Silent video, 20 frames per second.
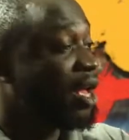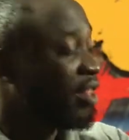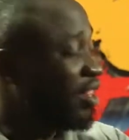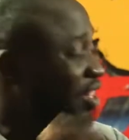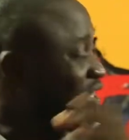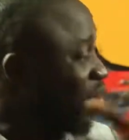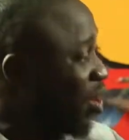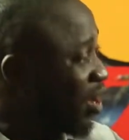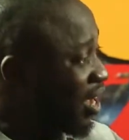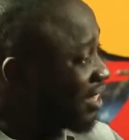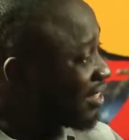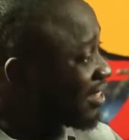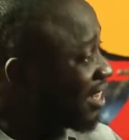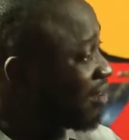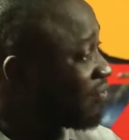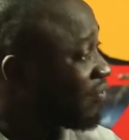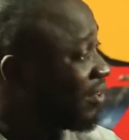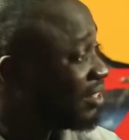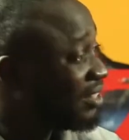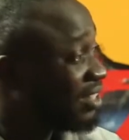The youngest
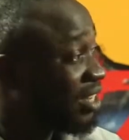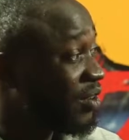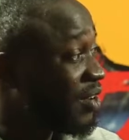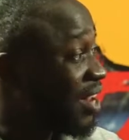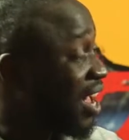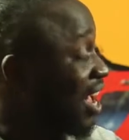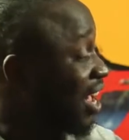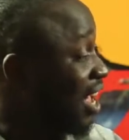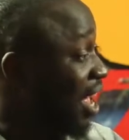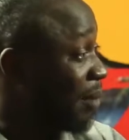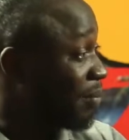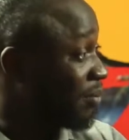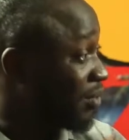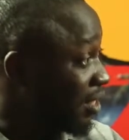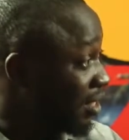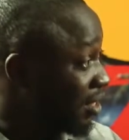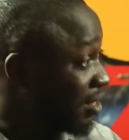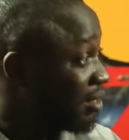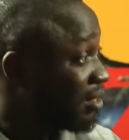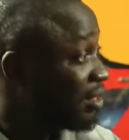ever Serie A
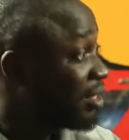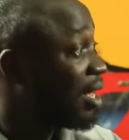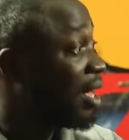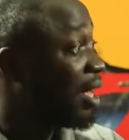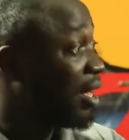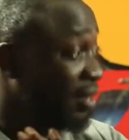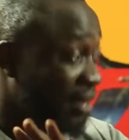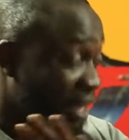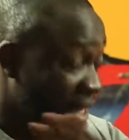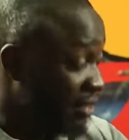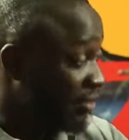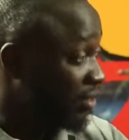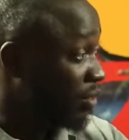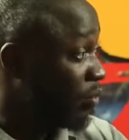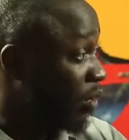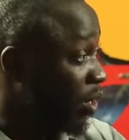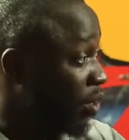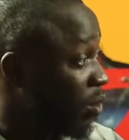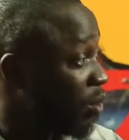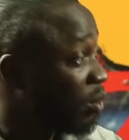captain. That is a
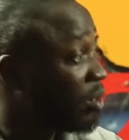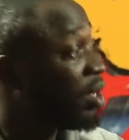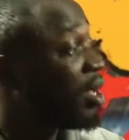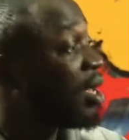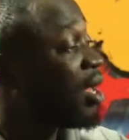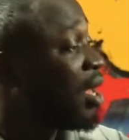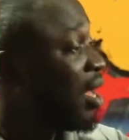record.